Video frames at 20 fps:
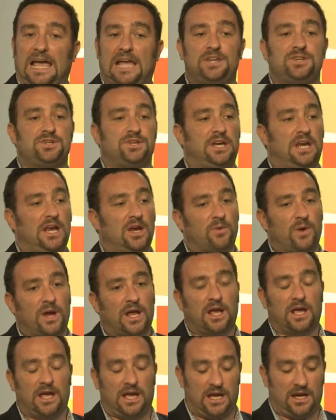
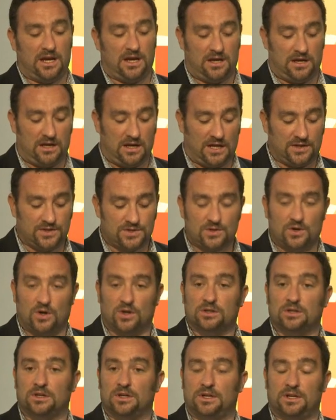engineering in
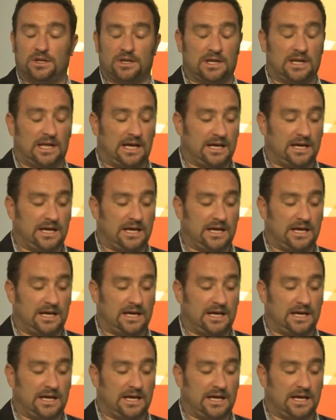Scotland and